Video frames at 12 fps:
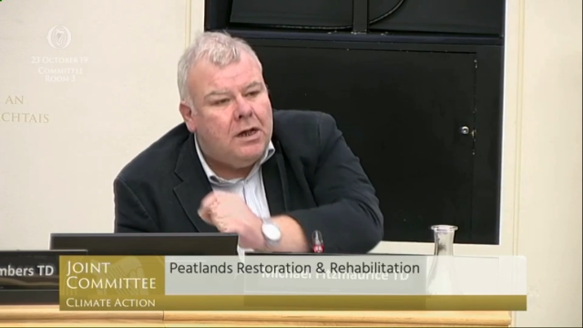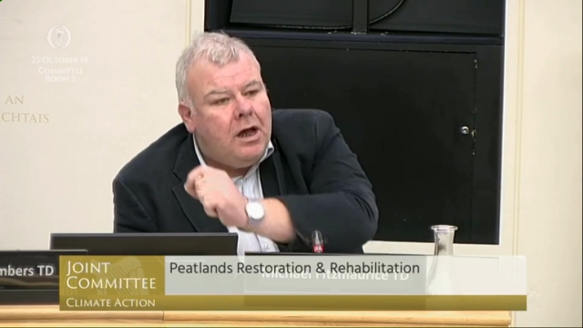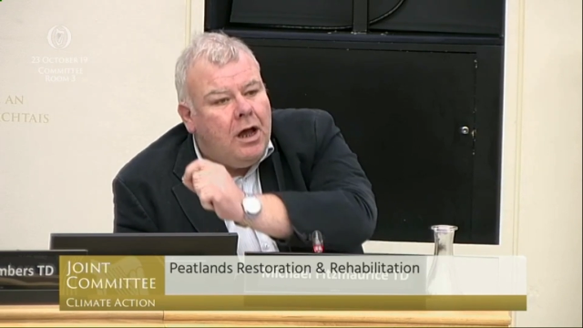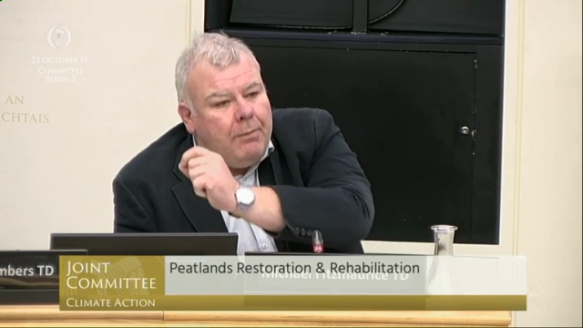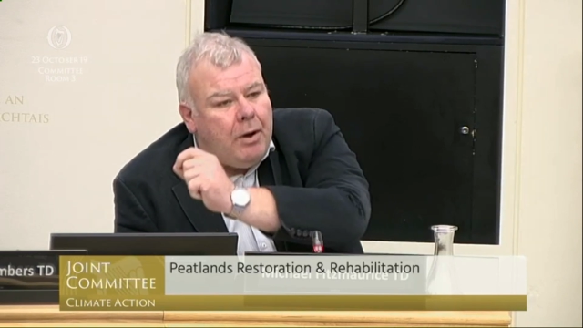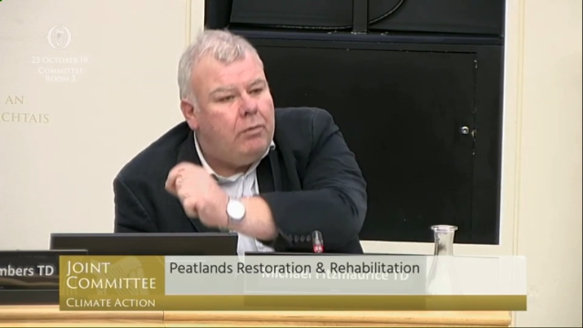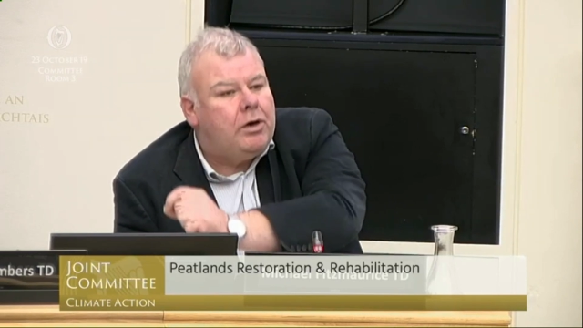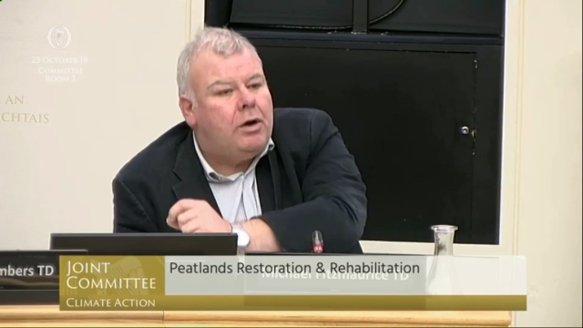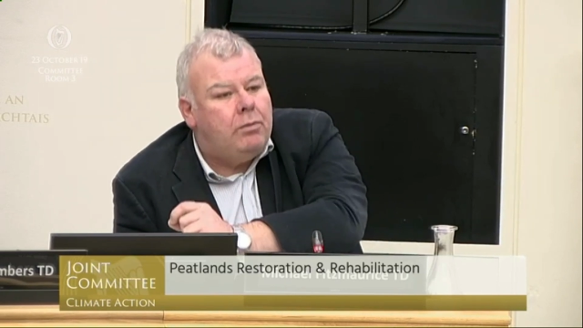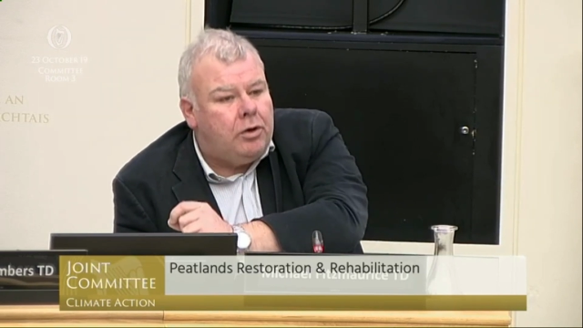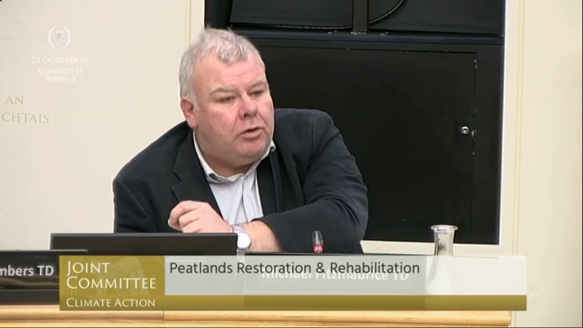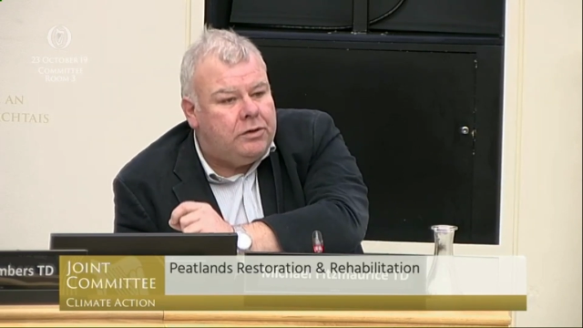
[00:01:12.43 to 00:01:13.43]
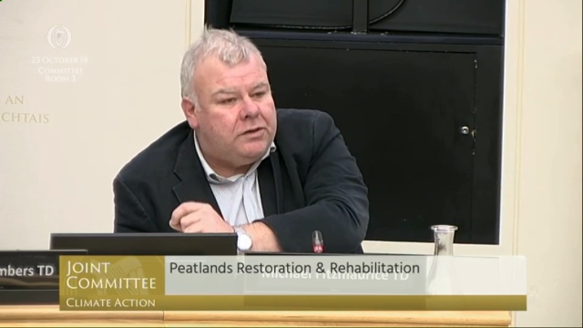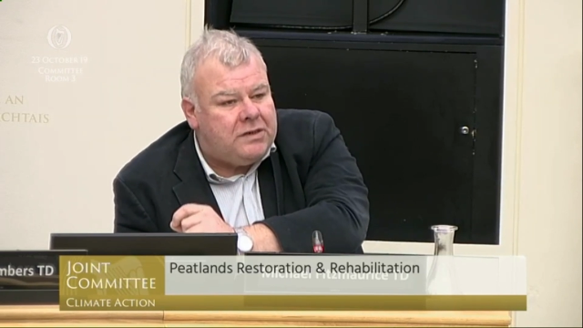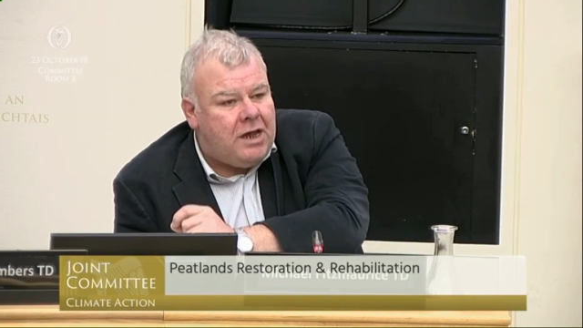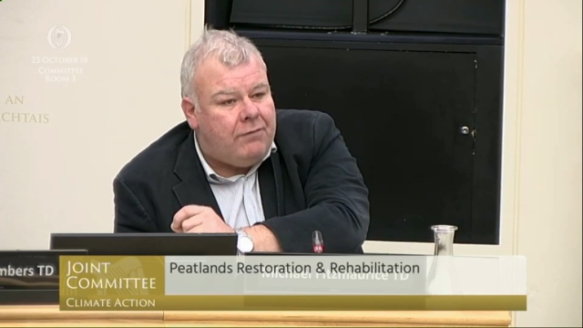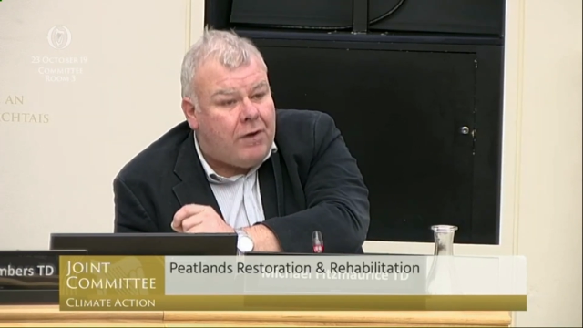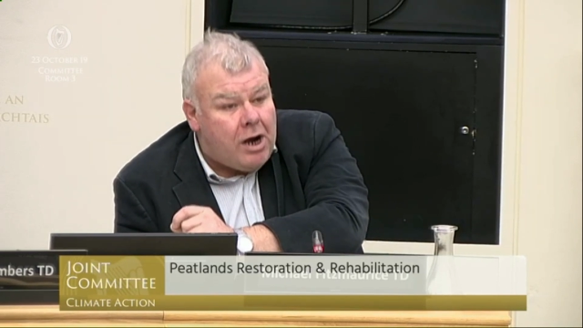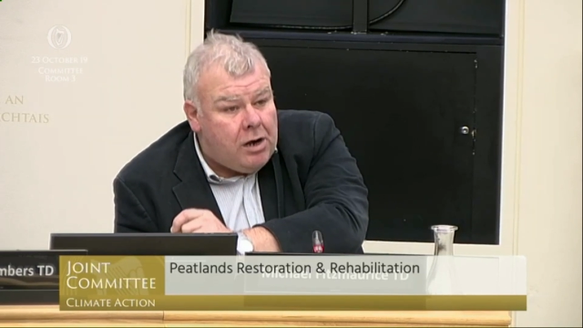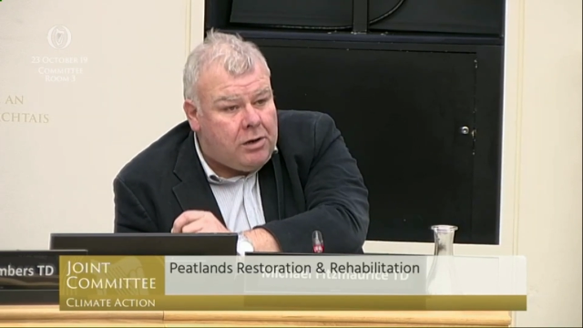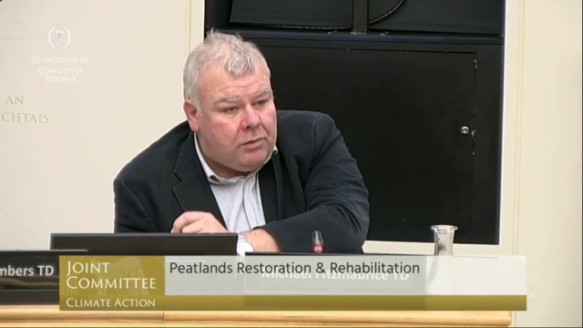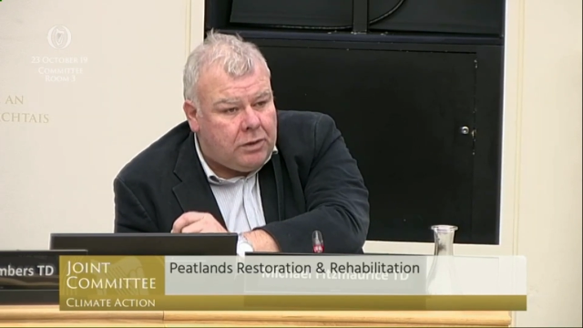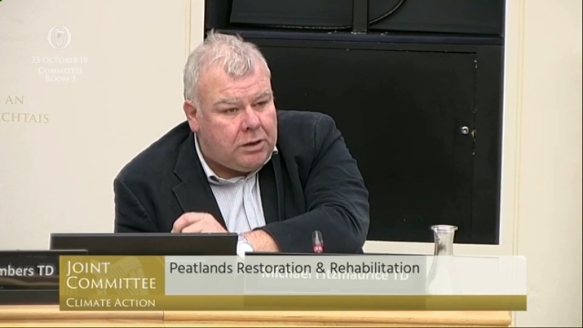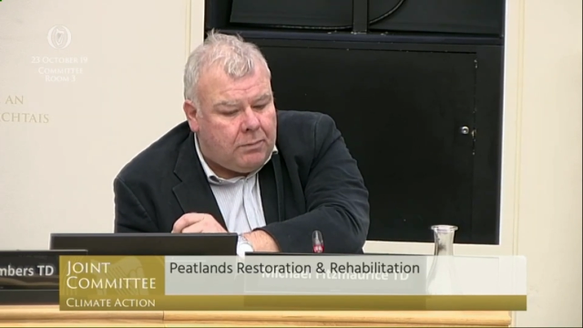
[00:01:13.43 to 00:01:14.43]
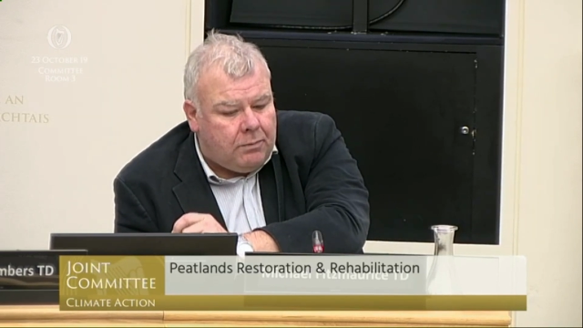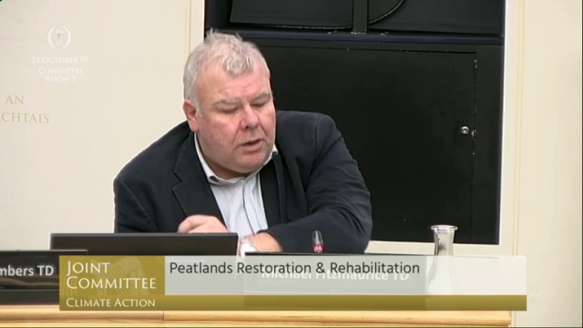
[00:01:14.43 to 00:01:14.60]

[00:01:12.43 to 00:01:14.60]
about how we're going to save Ireland with them.